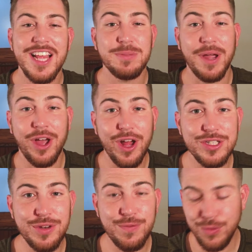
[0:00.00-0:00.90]
It's by
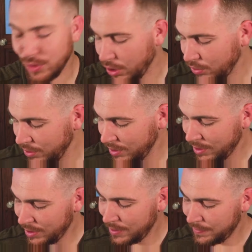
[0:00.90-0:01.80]
Hanz De Fuko.
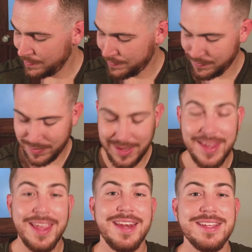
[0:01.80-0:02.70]

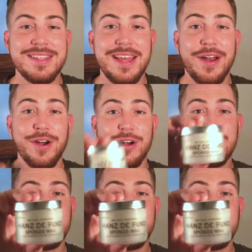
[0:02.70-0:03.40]
It is their